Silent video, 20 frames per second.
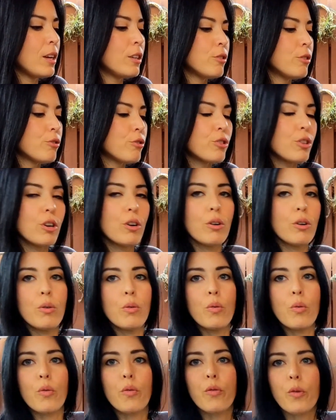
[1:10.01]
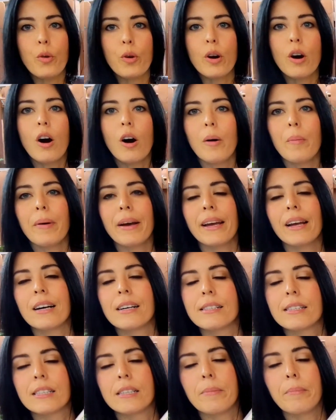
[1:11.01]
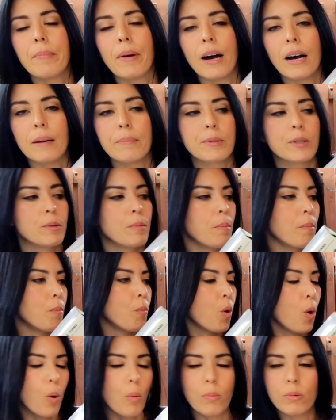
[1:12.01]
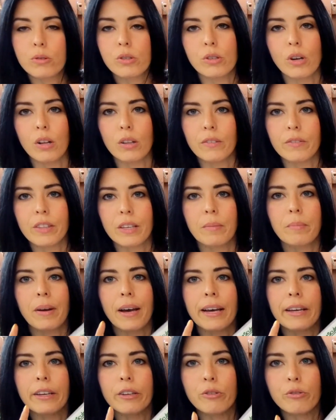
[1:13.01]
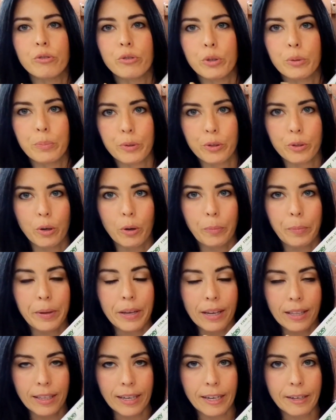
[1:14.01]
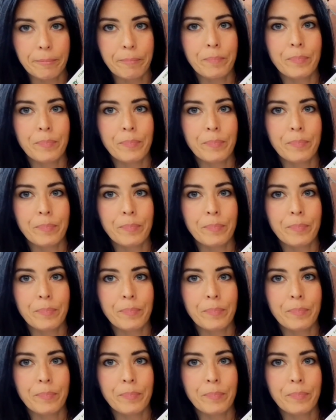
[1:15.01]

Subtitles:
So for all my custom pops, almost all of them, I use Super Sculpy clay.